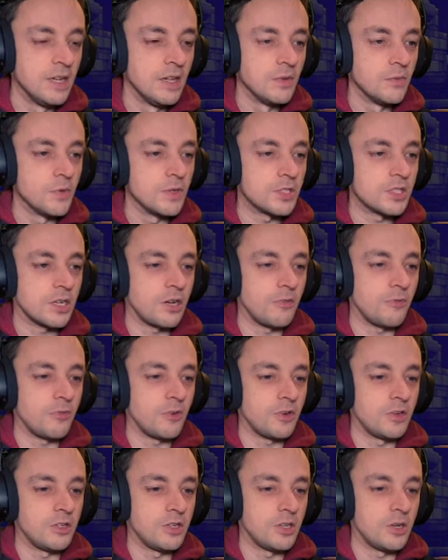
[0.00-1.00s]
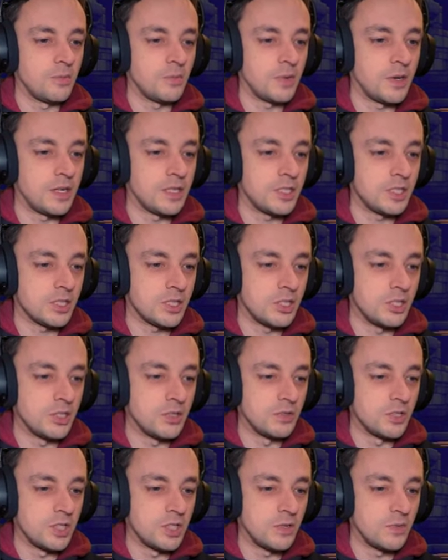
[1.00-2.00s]
which I followed up by just
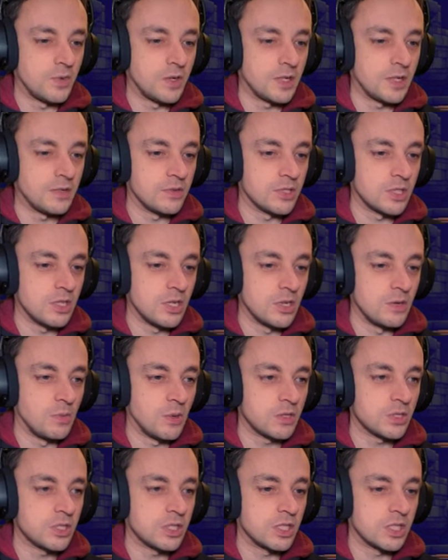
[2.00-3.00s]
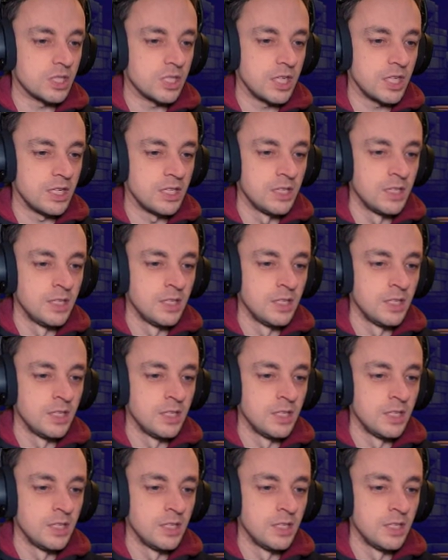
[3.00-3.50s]
using when there was no monsters there.